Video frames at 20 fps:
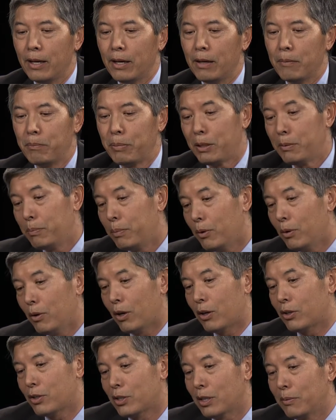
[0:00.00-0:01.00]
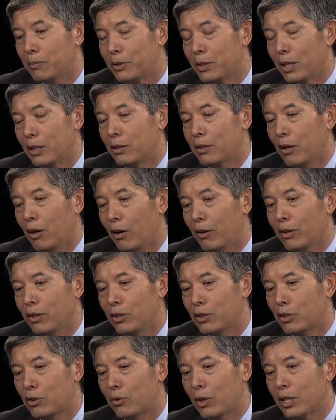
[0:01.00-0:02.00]
uh, people are subject to all
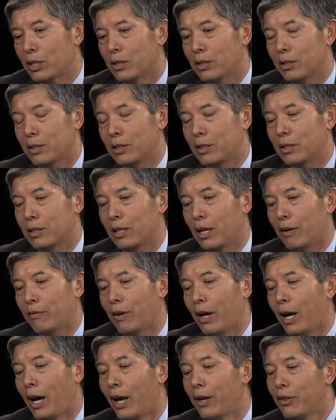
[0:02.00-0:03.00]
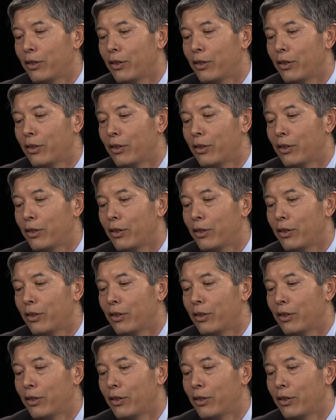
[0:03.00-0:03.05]
these stresses and stuff. I, I